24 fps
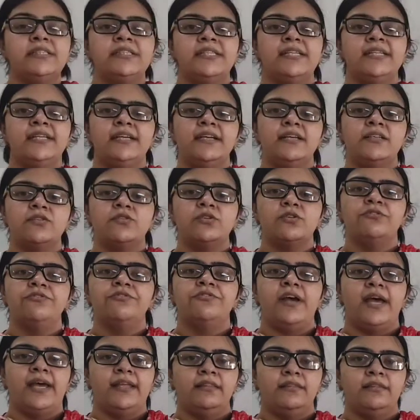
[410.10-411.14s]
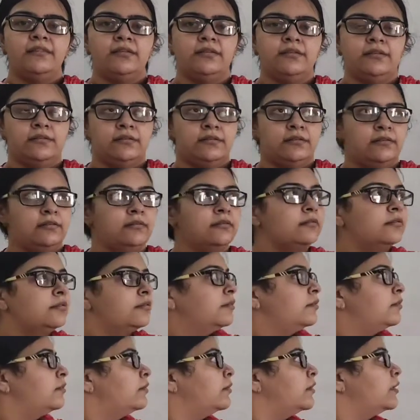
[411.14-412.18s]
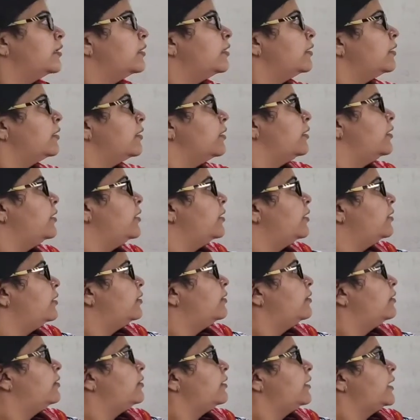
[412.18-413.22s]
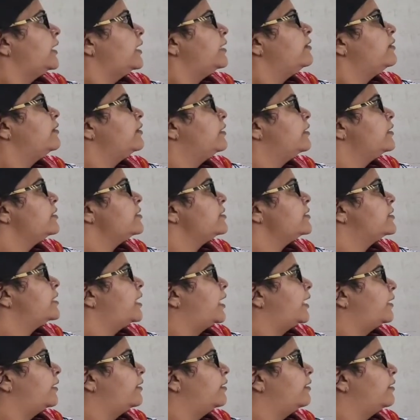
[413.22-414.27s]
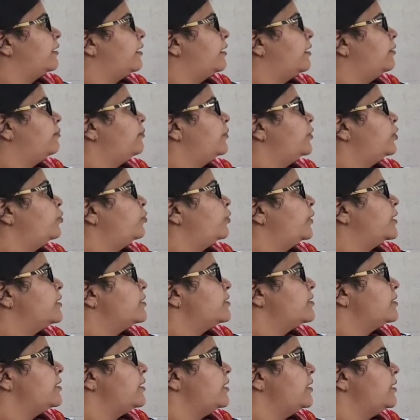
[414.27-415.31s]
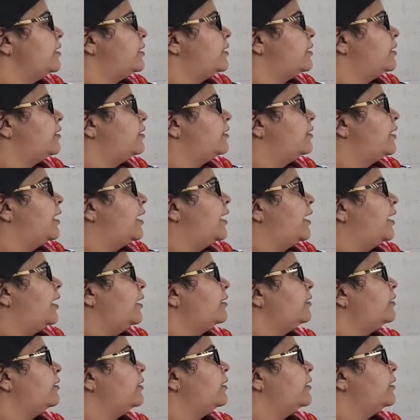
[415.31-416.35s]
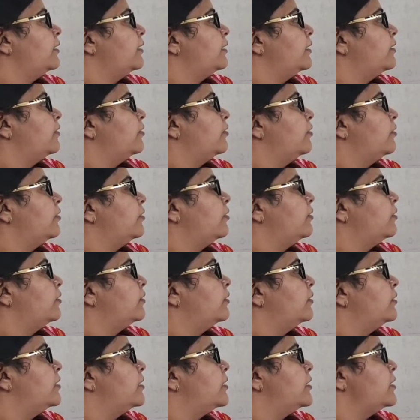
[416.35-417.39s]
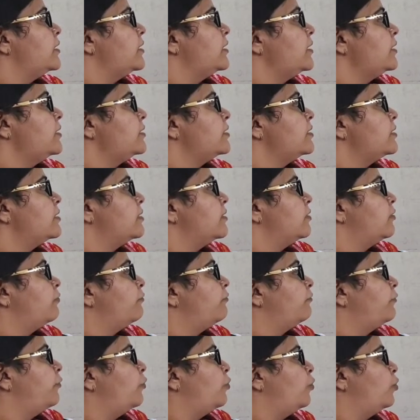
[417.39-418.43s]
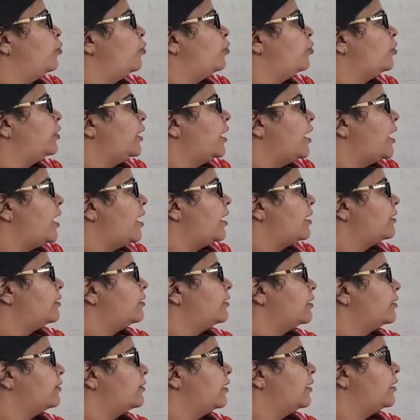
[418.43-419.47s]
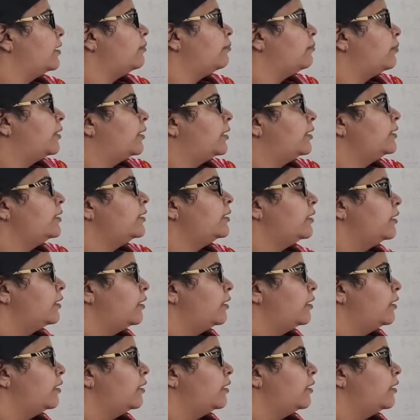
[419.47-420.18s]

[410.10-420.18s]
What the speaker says: TS of anther. Here in this diagram you can see that these four are nothing but